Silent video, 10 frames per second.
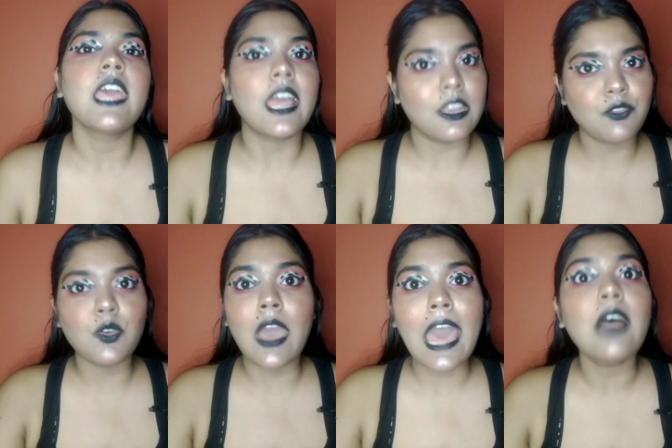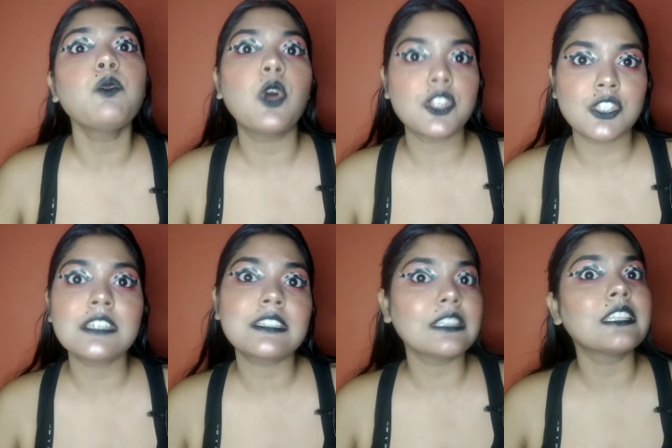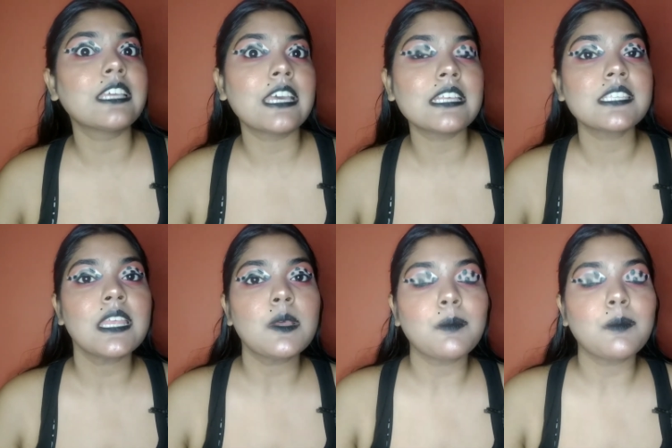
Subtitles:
and if you have watched it till this,